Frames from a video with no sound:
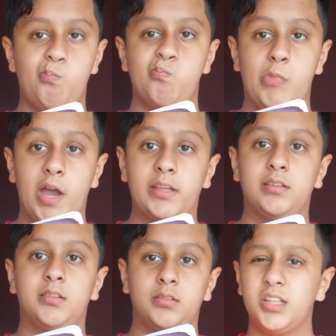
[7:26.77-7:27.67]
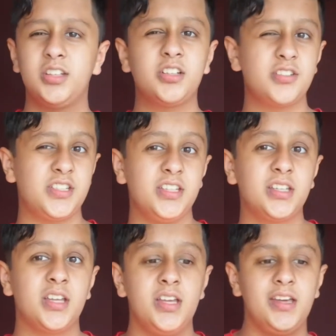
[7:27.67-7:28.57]
Nice. Another critique
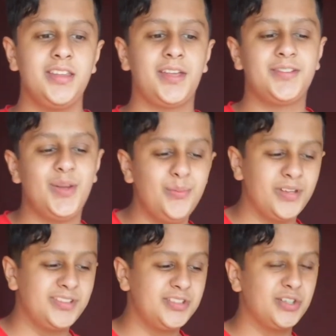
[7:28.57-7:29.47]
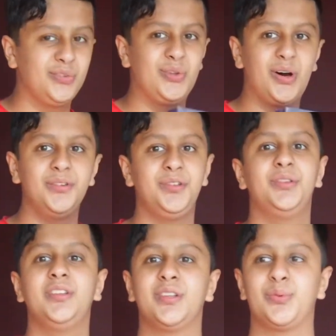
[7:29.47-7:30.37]
is that Shannon Messenger loves
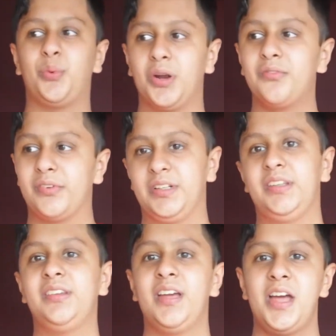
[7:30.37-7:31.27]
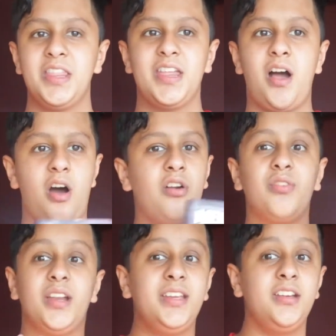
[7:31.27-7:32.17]
using this one phrase that
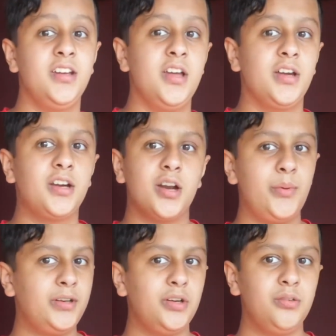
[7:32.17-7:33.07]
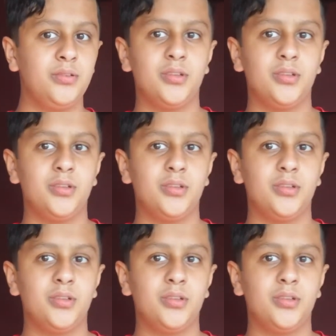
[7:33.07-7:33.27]
already got on my nerves,